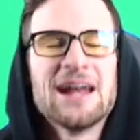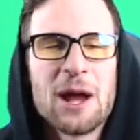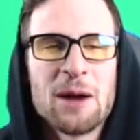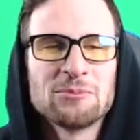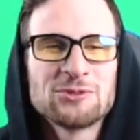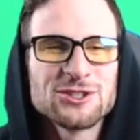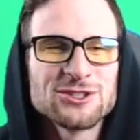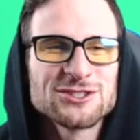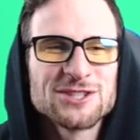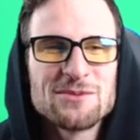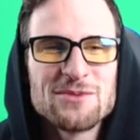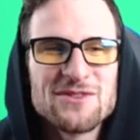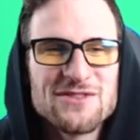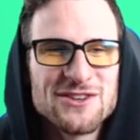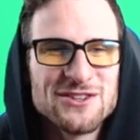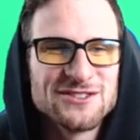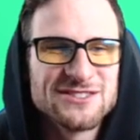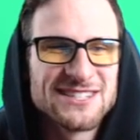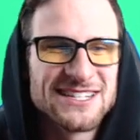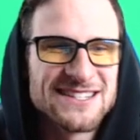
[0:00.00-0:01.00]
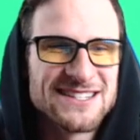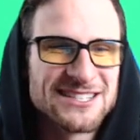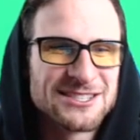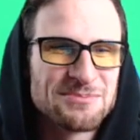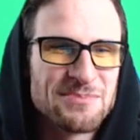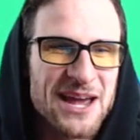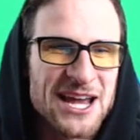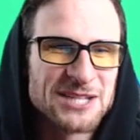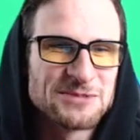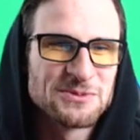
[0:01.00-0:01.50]
I'm sure some of you have seen this
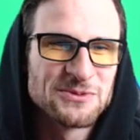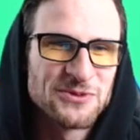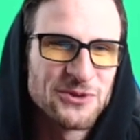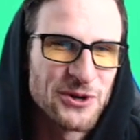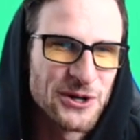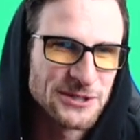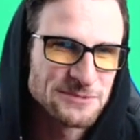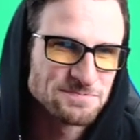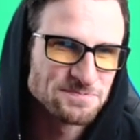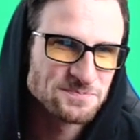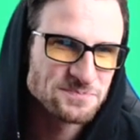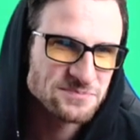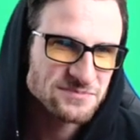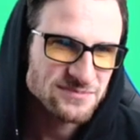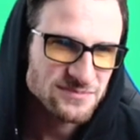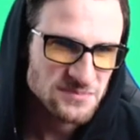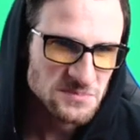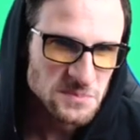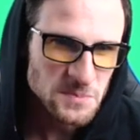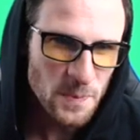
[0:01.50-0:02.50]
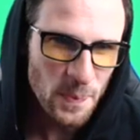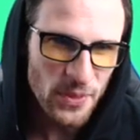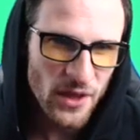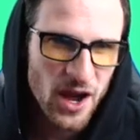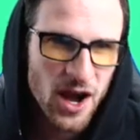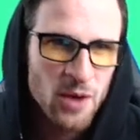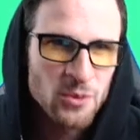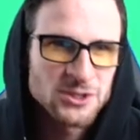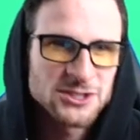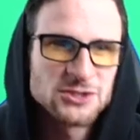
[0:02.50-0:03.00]
base before,
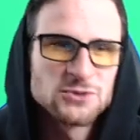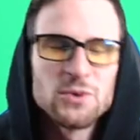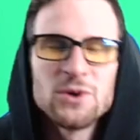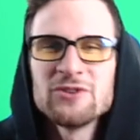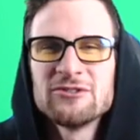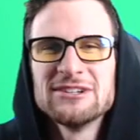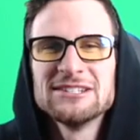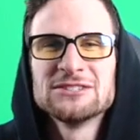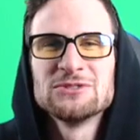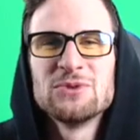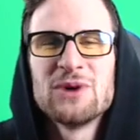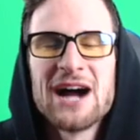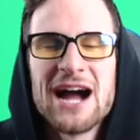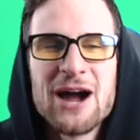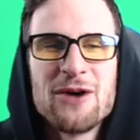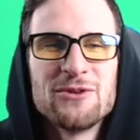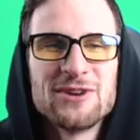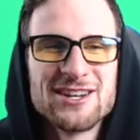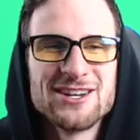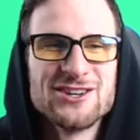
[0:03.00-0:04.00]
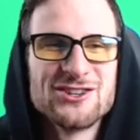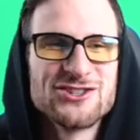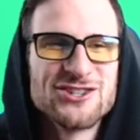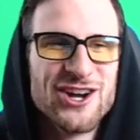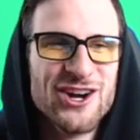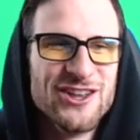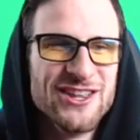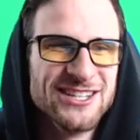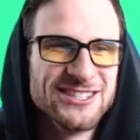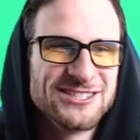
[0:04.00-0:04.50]
uh, which is one reason why I wanted to
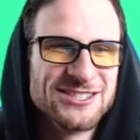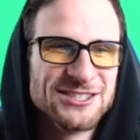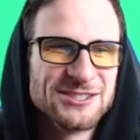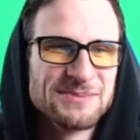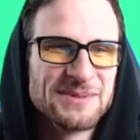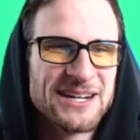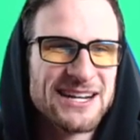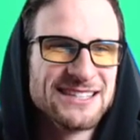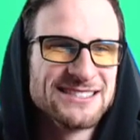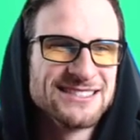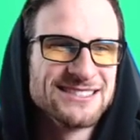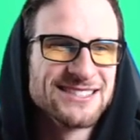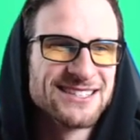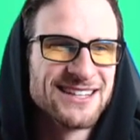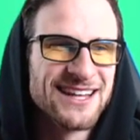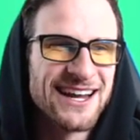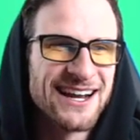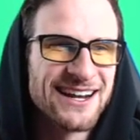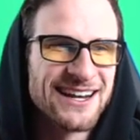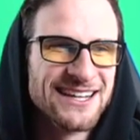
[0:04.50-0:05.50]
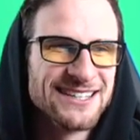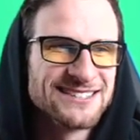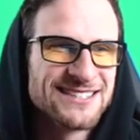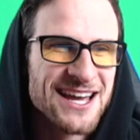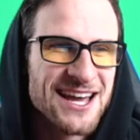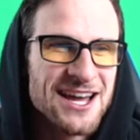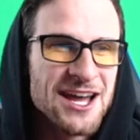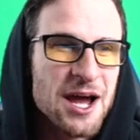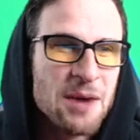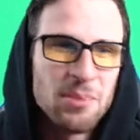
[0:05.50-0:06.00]
show this, just because it's hilarious.
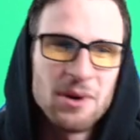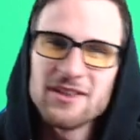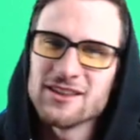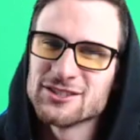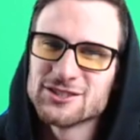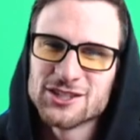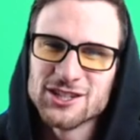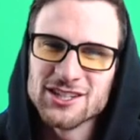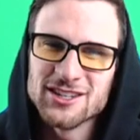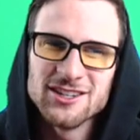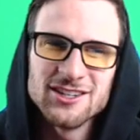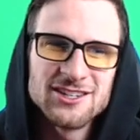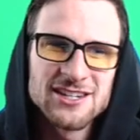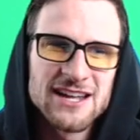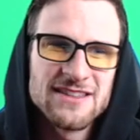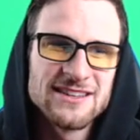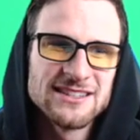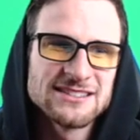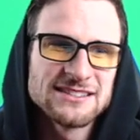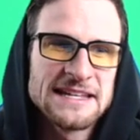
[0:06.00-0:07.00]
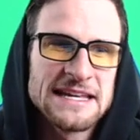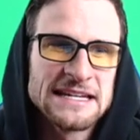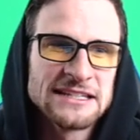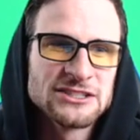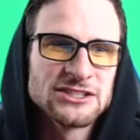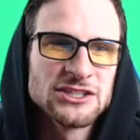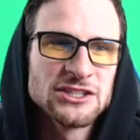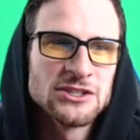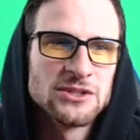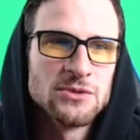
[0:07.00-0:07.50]
But there's good loot on this thing,
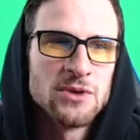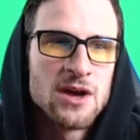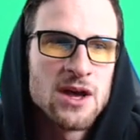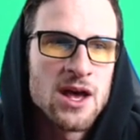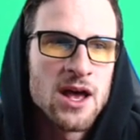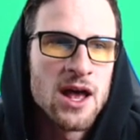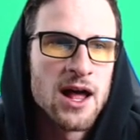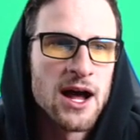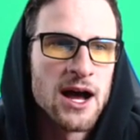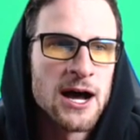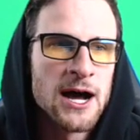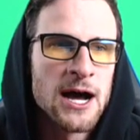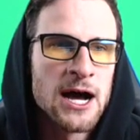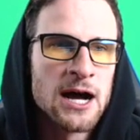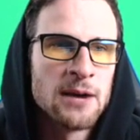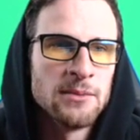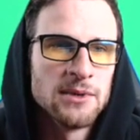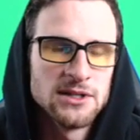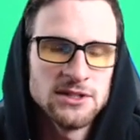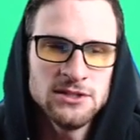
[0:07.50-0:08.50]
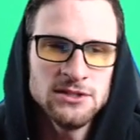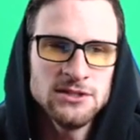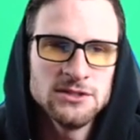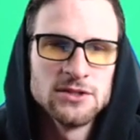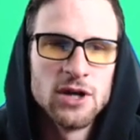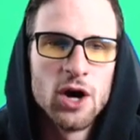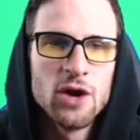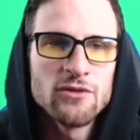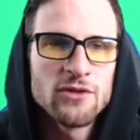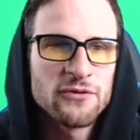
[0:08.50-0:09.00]
too. Um,
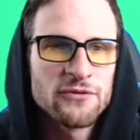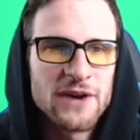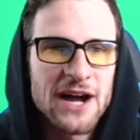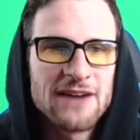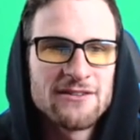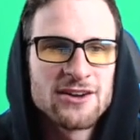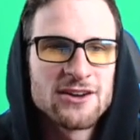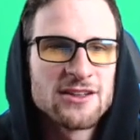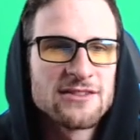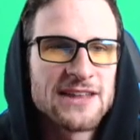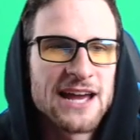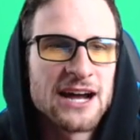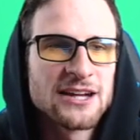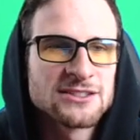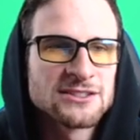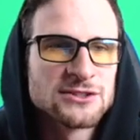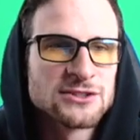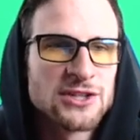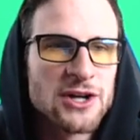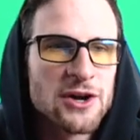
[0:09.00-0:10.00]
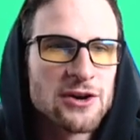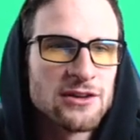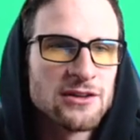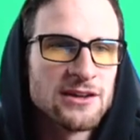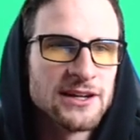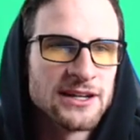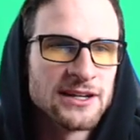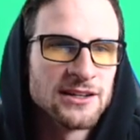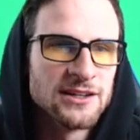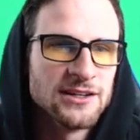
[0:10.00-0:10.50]
over five hundred thousand total
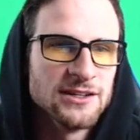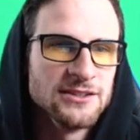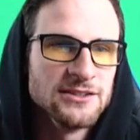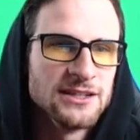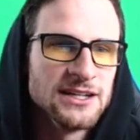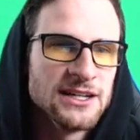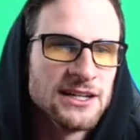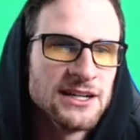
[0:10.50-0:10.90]
in loot.